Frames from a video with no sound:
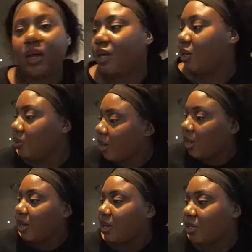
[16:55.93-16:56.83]
hey you
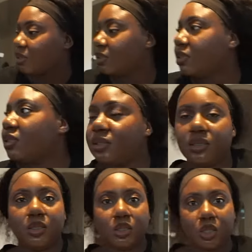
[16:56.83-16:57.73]
guys
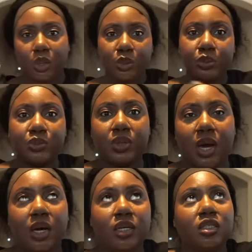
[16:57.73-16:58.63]
so
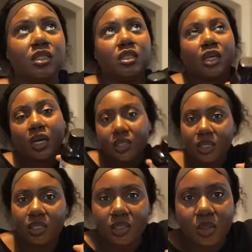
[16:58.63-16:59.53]
i just got
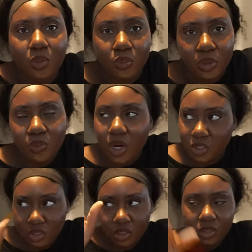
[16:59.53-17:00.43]
done
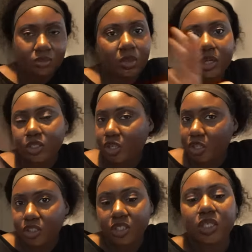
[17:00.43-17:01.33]
rewatching my
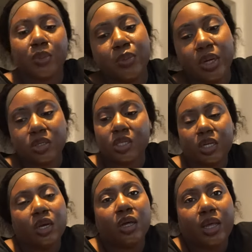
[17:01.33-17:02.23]
church because i remember i was
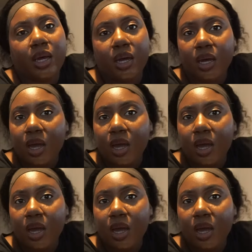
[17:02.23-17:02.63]
telling y'all that